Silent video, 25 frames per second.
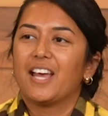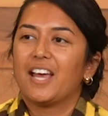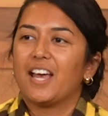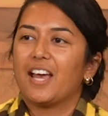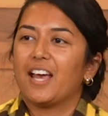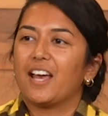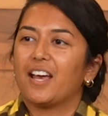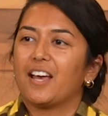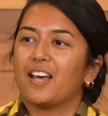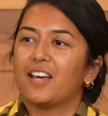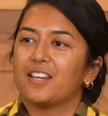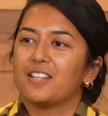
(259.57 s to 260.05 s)

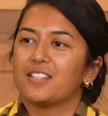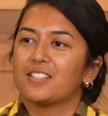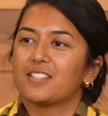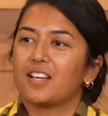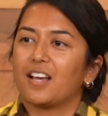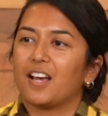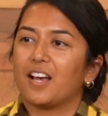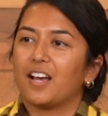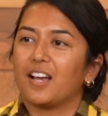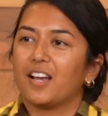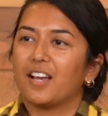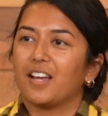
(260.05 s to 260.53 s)
And
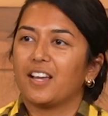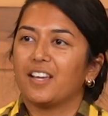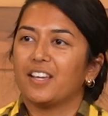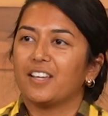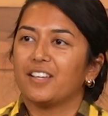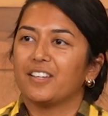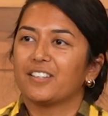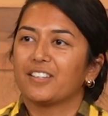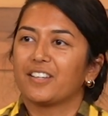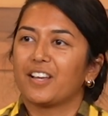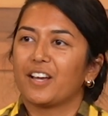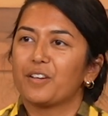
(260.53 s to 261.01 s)

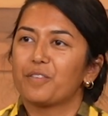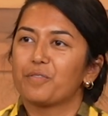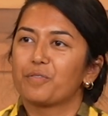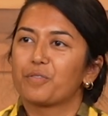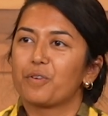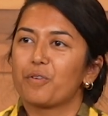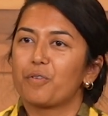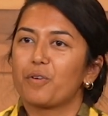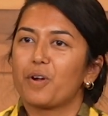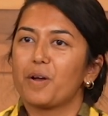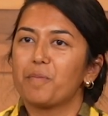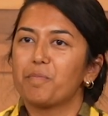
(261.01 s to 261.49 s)
I kind of
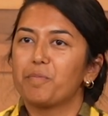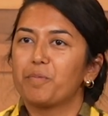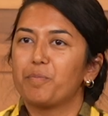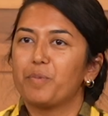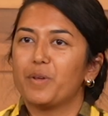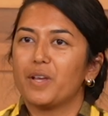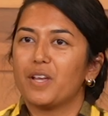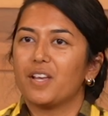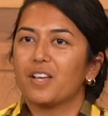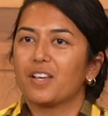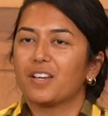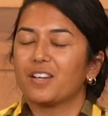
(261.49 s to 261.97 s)
grew up
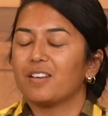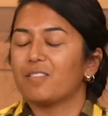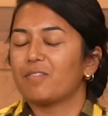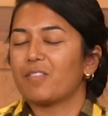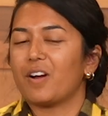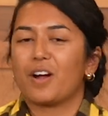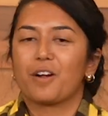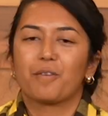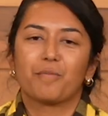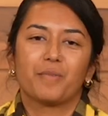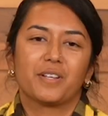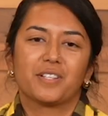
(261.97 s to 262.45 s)
being an
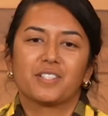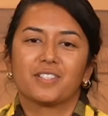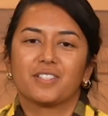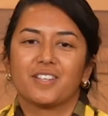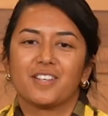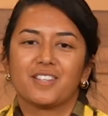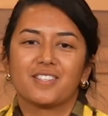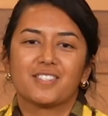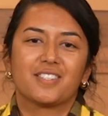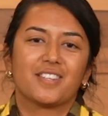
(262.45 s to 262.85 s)
environmentalist,